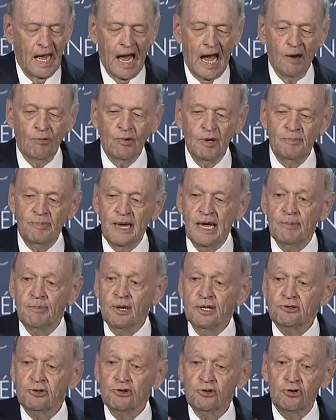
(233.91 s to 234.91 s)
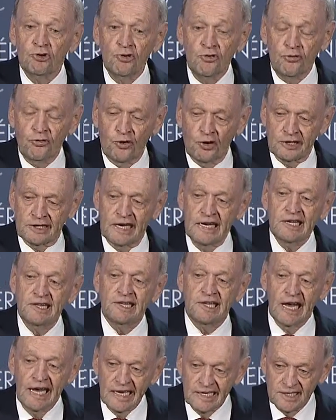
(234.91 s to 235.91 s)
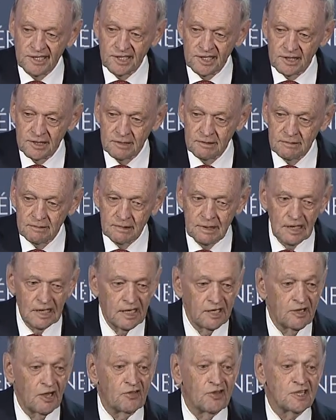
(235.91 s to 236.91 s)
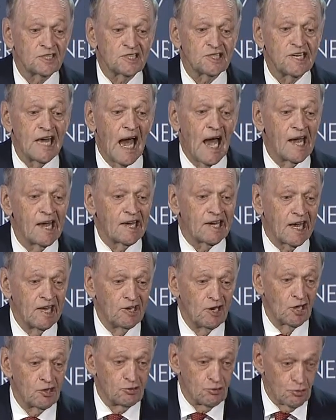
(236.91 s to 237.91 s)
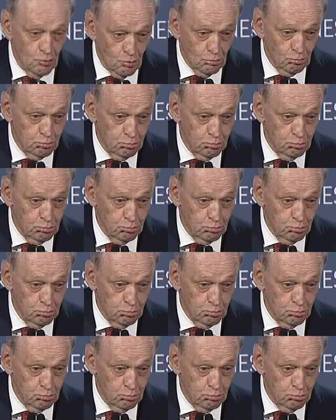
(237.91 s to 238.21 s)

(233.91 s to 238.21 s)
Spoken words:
I will be able to do for things that the CIA cannot do.